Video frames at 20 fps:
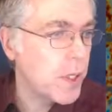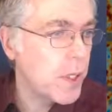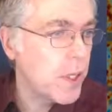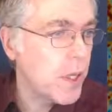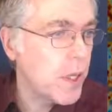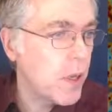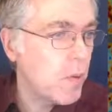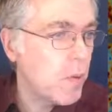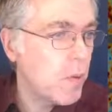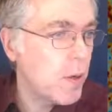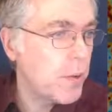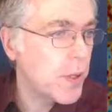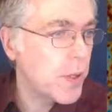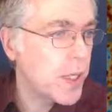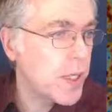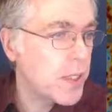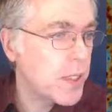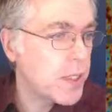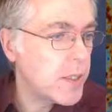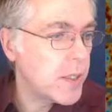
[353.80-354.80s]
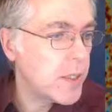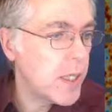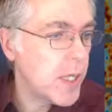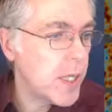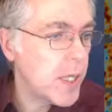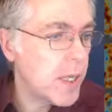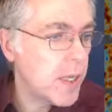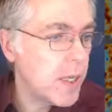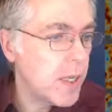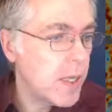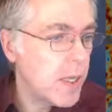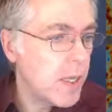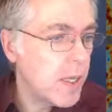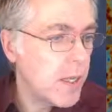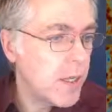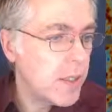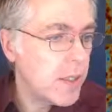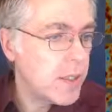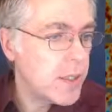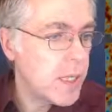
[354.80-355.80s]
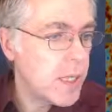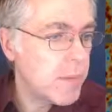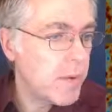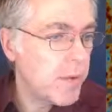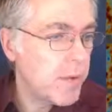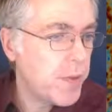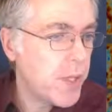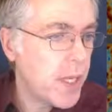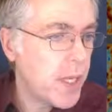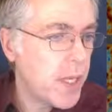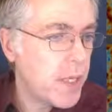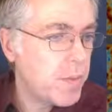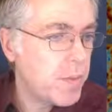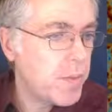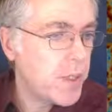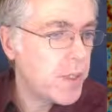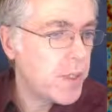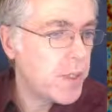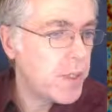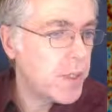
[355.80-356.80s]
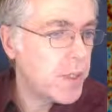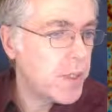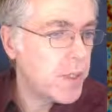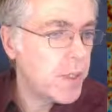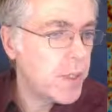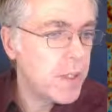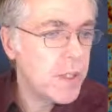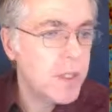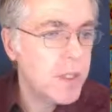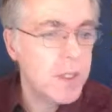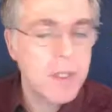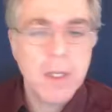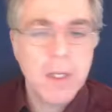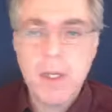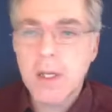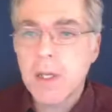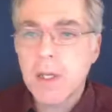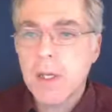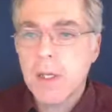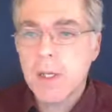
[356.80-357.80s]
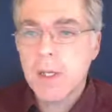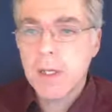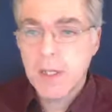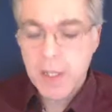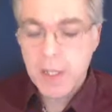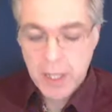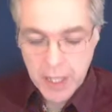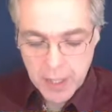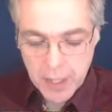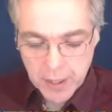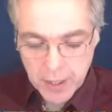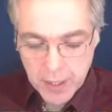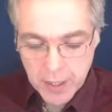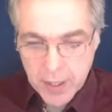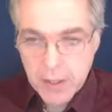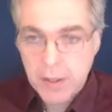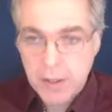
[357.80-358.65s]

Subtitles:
where we can see some of the elements and their